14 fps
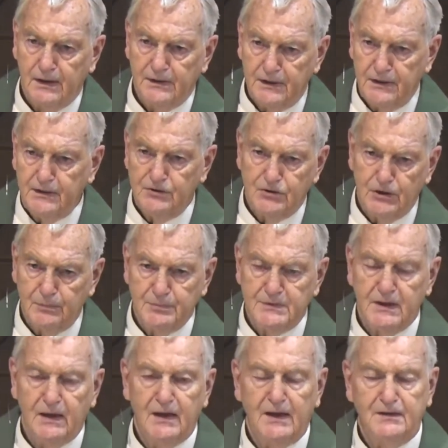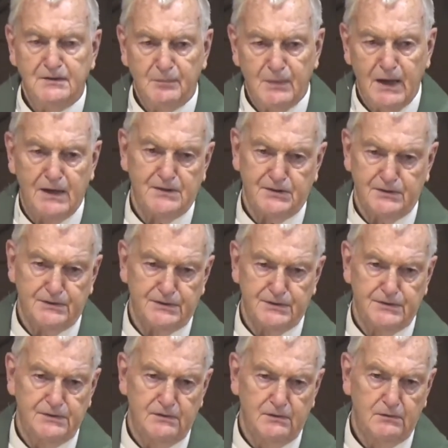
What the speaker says: Egypt and Damascus.